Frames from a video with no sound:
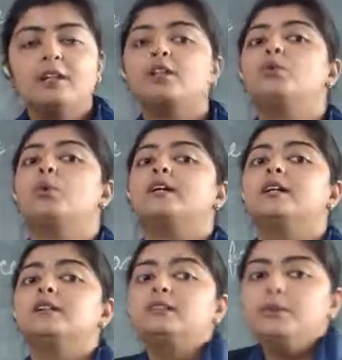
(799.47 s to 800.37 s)
Now what
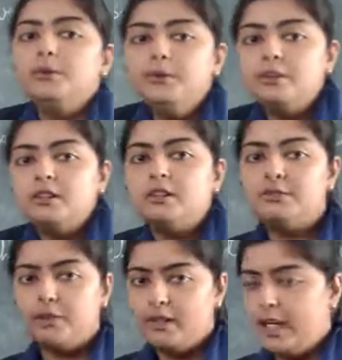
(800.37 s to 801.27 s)
are the
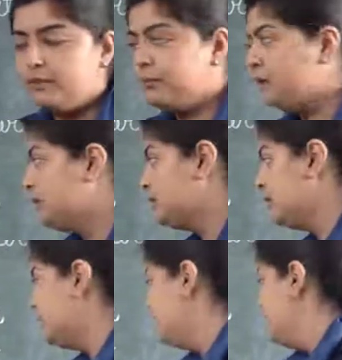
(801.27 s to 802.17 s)
solutions for land
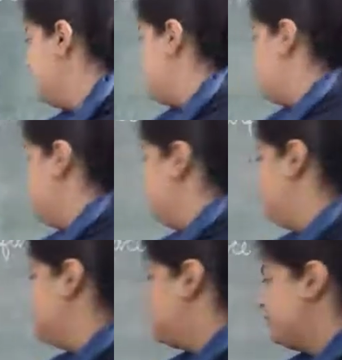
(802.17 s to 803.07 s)
pollution?
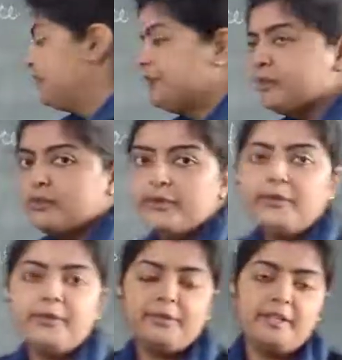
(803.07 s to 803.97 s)
We should
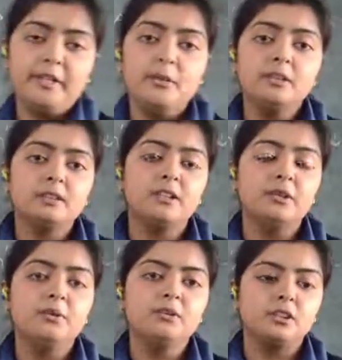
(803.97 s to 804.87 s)
reduce
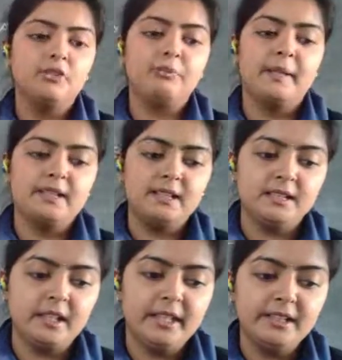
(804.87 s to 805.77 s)
the use of
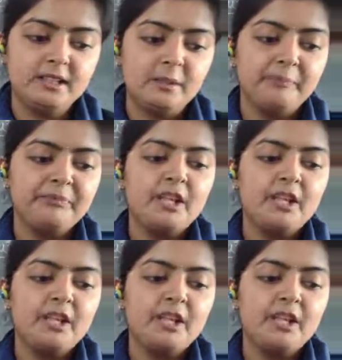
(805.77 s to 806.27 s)
pesticides.